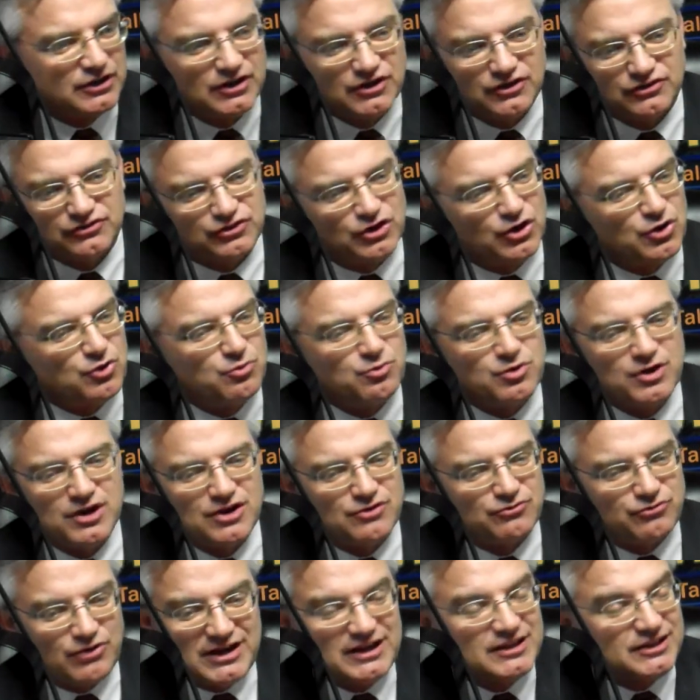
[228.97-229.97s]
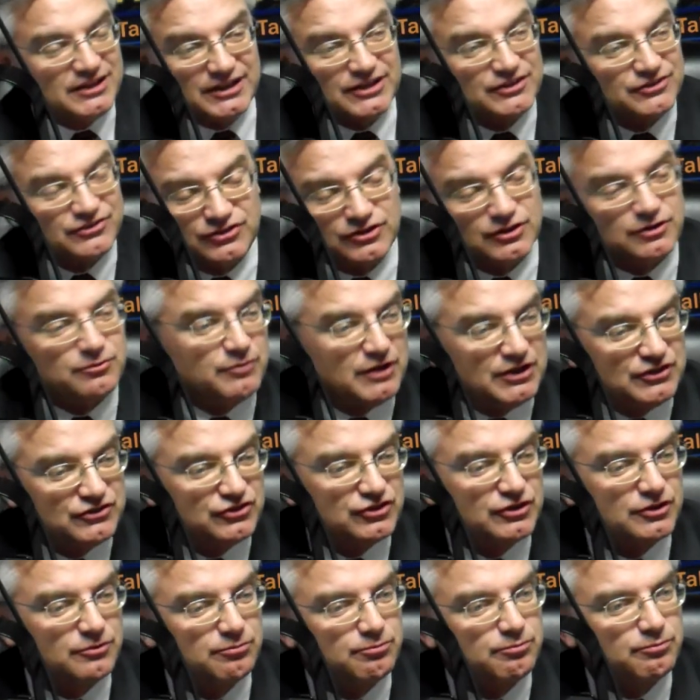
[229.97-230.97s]
So frankly, it's the, it's
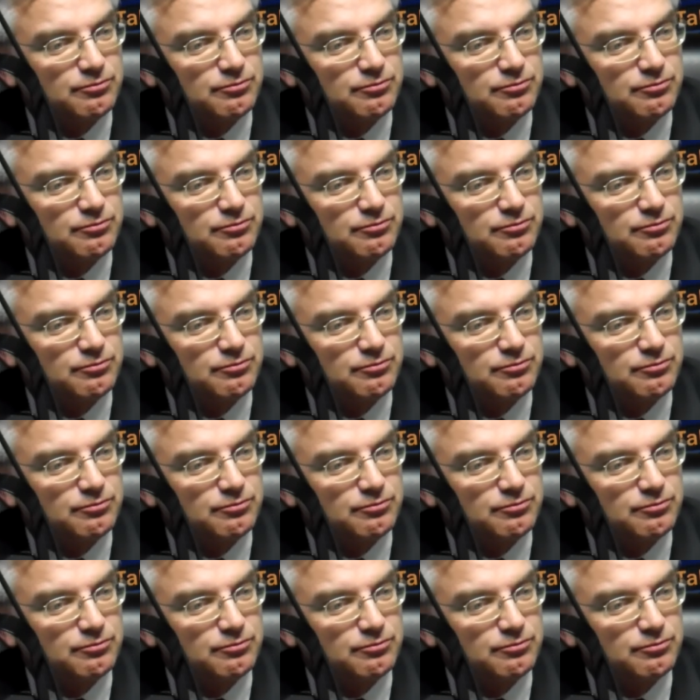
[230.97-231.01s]
the